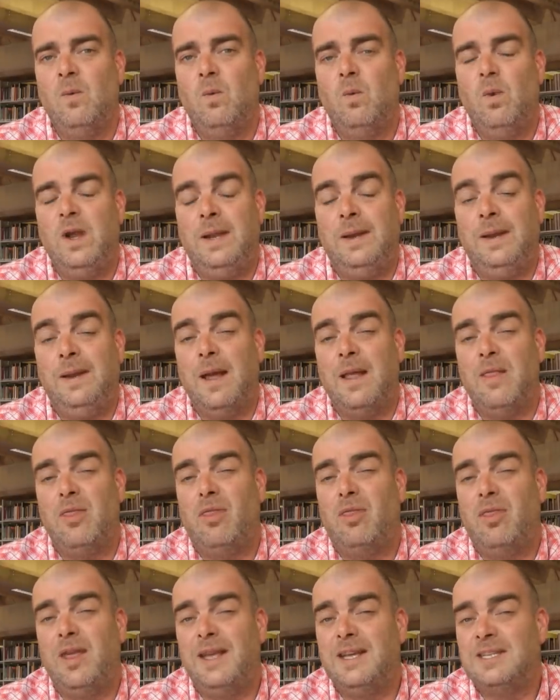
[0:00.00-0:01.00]
We
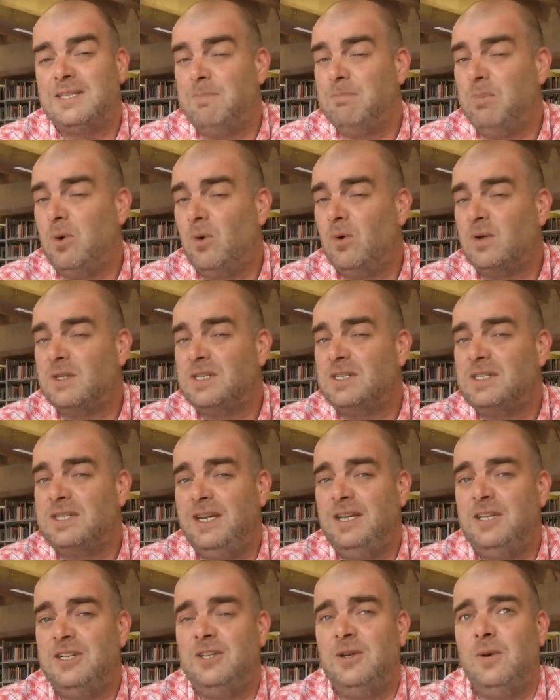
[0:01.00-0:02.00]
think it's important to
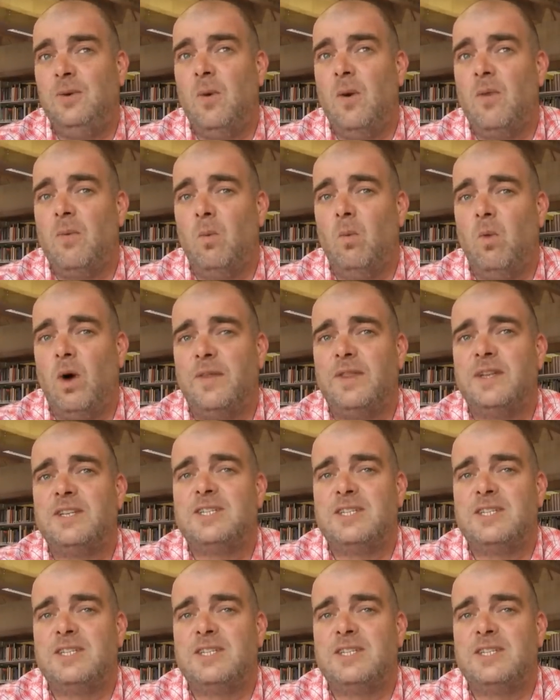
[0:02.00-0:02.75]
teach you what the